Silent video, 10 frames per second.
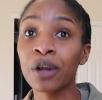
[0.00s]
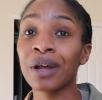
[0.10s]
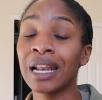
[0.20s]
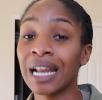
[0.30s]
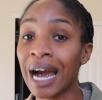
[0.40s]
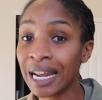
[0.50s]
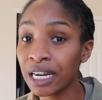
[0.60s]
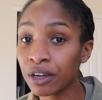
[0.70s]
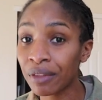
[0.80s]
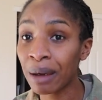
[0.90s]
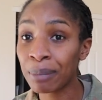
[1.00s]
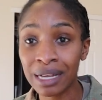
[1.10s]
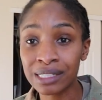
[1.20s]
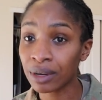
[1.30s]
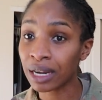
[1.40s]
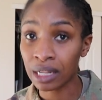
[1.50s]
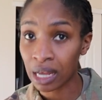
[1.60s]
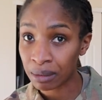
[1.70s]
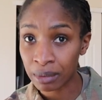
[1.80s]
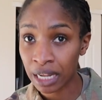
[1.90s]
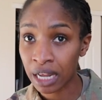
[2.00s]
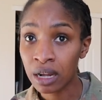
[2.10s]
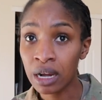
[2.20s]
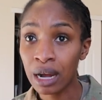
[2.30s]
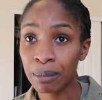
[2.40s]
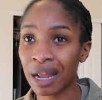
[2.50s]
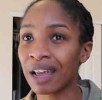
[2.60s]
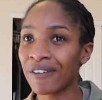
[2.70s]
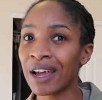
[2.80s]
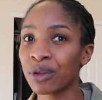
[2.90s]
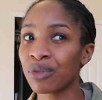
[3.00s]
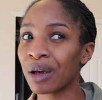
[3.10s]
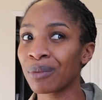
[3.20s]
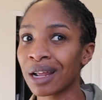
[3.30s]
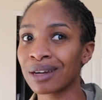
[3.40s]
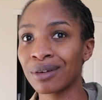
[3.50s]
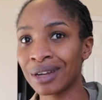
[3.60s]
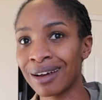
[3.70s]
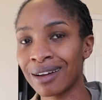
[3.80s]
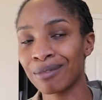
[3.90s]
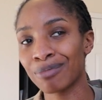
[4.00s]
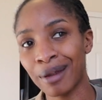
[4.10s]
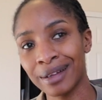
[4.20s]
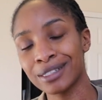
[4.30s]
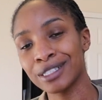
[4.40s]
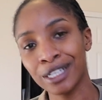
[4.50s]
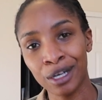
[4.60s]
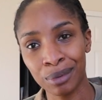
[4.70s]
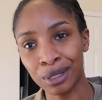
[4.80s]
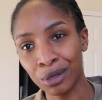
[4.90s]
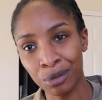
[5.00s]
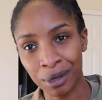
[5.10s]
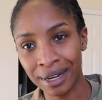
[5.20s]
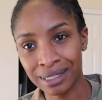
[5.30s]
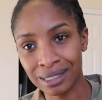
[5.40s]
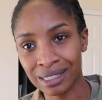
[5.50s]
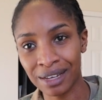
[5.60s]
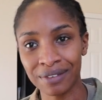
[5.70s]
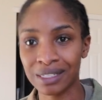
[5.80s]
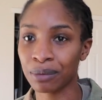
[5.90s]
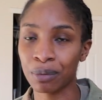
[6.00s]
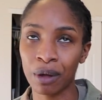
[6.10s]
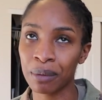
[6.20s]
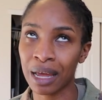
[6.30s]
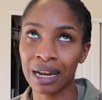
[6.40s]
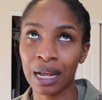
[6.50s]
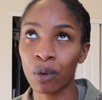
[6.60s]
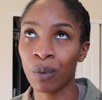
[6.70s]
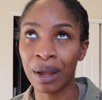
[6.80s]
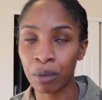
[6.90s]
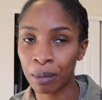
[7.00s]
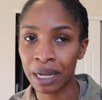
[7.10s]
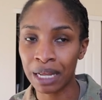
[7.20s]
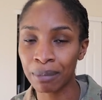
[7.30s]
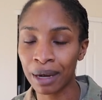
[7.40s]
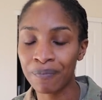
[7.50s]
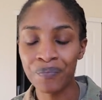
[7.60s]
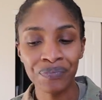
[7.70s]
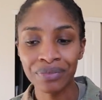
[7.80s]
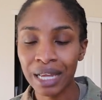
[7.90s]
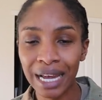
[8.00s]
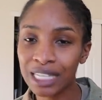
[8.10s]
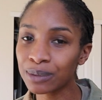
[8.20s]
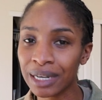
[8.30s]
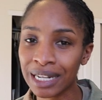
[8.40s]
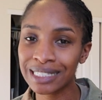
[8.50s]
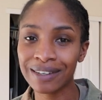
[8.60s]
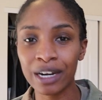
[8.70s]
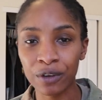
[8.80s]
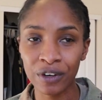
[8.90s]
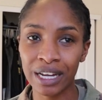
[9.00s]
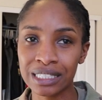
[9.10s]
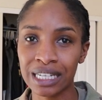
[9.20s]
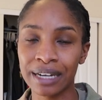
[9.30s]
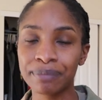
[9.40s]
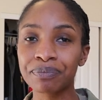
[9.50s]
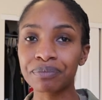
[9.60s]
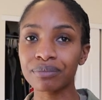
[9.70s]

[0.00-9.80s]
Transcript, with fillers: Granted, I didn't know that, but I still got a lot of money. But if I knew then what I know now, I'd probably chill with the Uber Eats and stuff because I would probably have like way more money. But it is what it is. Now I know for next time.